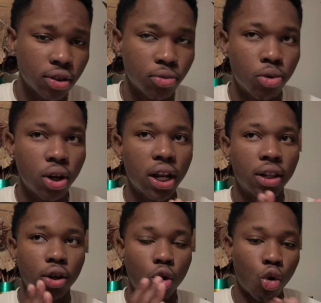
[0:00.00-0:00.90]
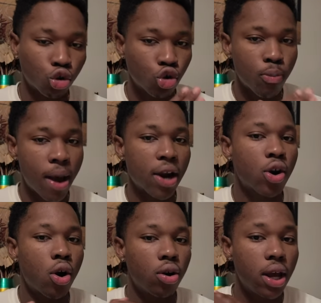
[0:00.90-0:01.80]
someone, and the cultural
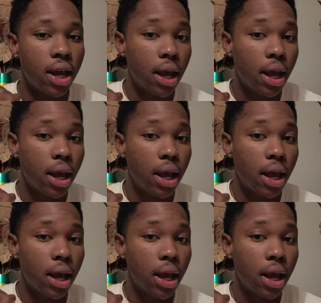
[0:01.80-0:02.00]
background